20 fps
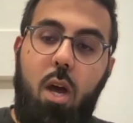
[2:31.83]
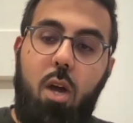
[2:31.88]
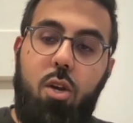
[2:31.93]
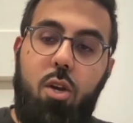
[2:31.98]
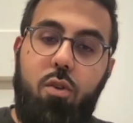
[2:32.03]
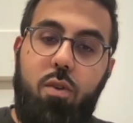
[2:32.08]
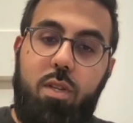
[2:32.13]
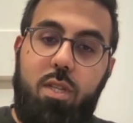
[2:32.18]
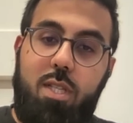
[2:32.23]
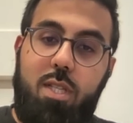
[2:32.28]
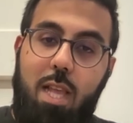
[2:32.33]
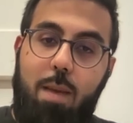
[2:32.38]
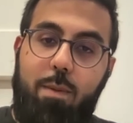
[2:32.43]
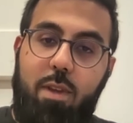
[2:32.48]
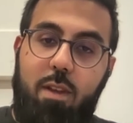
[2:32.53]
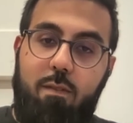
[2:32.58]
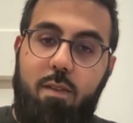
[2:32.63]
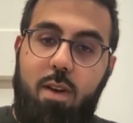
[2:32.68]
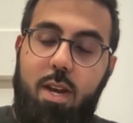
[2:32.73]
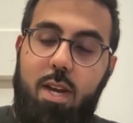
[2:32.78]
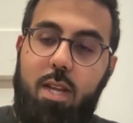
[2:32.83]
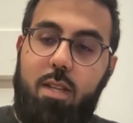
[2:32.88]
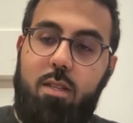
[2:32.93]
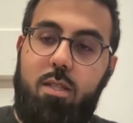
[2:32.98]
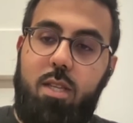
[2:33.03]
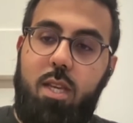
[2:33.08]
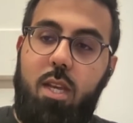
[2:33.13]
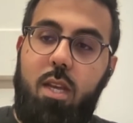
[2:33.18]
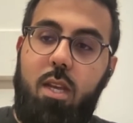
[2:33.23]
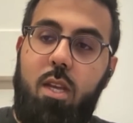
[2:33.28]
under islamic
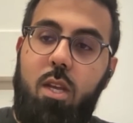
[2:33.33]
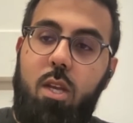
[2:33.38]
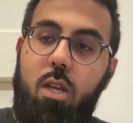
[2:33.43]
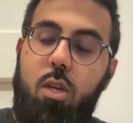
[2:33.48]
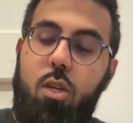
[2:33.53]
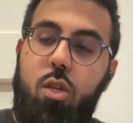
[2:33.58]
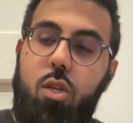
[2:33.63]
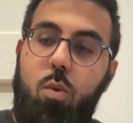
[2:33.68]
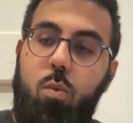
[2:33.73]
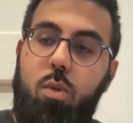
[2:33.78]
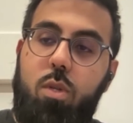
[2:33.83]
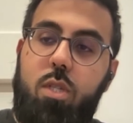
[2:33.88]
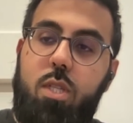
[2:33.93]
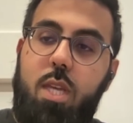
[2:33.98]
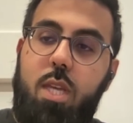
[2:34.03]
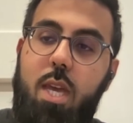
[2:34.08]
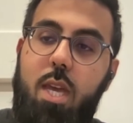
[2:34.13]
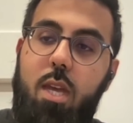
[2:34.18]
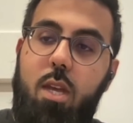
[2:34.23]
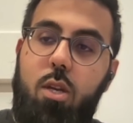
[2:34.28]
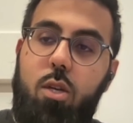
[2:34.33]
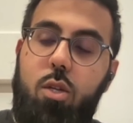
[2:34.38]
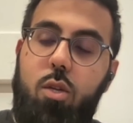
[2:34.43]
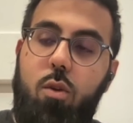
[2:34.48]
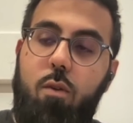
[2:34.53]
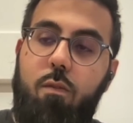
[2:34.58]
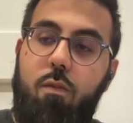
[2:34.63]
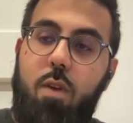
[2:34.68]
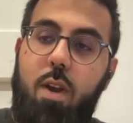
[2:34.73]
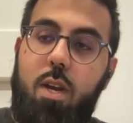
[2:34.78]
financing you would say to
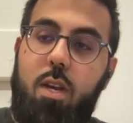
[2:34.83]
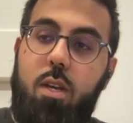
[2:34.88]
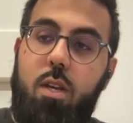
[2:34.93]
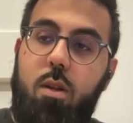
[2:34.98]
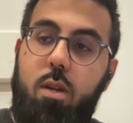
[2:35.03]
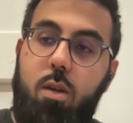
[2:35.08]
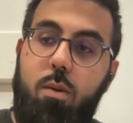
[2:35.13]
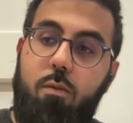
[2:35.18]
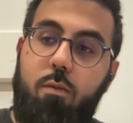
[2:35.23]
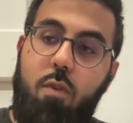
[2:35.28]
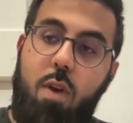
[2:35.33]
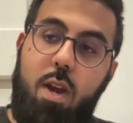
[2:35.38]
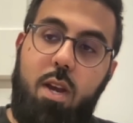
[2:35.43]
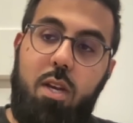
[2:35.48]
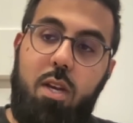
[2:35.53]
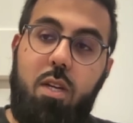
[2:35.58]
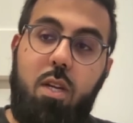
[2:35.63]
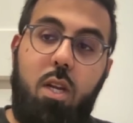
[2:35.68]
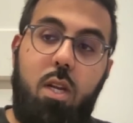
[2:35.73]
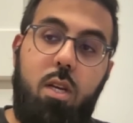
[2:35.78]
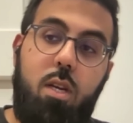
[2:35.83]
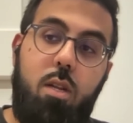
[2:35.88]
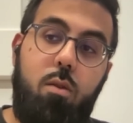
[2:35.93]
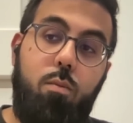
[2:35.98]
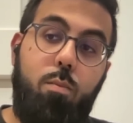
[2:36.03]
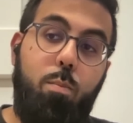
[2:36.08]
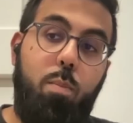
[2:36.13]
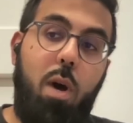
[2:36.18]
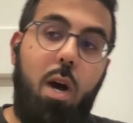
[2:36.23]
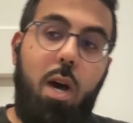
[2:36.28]
your friend friend can
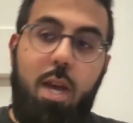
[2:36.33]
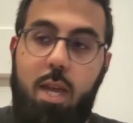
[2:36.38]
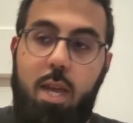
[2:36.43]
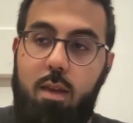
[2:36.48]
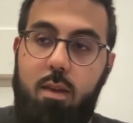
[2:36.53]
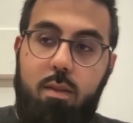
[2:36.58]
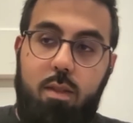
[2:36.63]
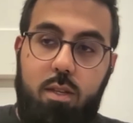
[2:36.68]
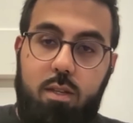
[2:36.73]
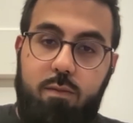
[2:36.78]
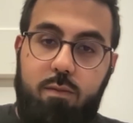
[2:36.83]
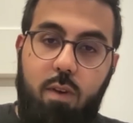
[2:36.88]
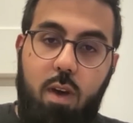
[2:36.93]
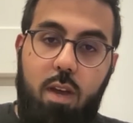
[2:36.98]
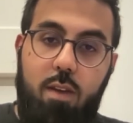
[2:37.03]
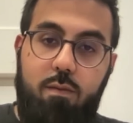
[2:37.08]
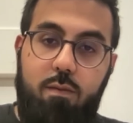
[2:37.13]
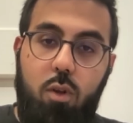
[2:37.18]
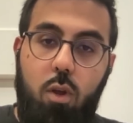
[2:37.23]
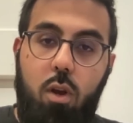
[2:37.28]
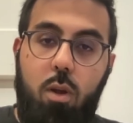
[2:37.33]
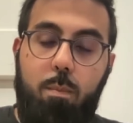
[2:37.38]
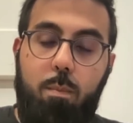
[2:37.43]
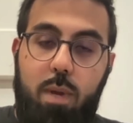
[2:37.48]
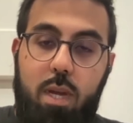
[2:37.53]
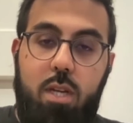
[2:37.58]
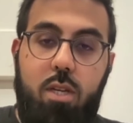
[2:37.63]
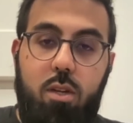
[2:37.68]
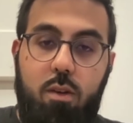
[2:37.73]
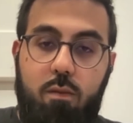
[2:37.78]
you buy this five dollar
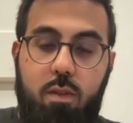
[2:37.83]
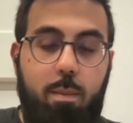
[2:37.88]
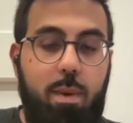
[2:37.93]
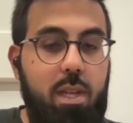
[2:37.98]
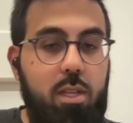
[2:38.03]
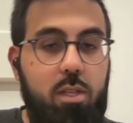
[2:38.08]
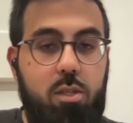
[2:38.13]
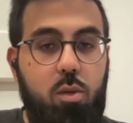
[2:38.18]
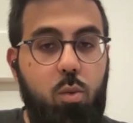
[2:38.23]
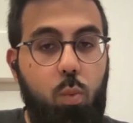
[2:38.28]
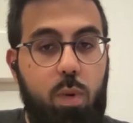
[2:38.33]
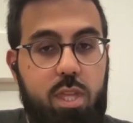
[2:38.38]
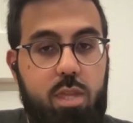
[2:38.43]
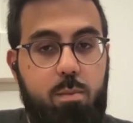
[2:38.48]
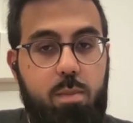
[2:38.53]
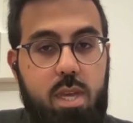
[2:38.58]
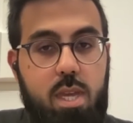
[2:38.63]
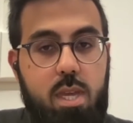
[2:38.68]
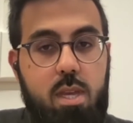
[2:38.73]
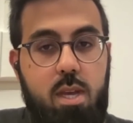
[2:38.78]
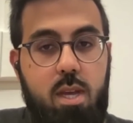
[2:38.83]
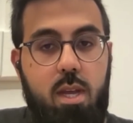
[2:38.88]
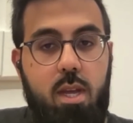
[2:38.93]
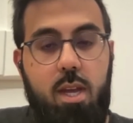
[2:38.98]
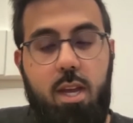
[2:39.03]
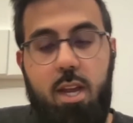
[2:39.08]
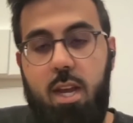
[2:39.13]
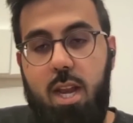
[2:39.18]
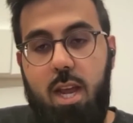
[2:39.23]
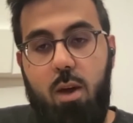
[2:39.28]
bit of the pencil with me
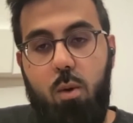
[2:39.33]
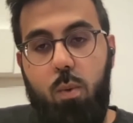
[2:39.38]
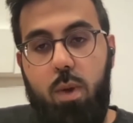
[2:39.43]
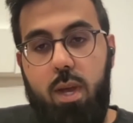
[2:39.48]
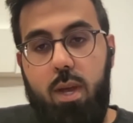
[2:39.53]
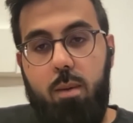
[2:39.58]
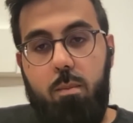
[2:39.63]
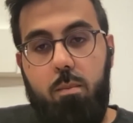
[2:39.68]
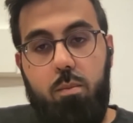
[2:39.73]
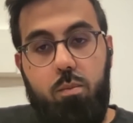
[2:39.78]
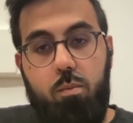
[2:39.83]
and now we're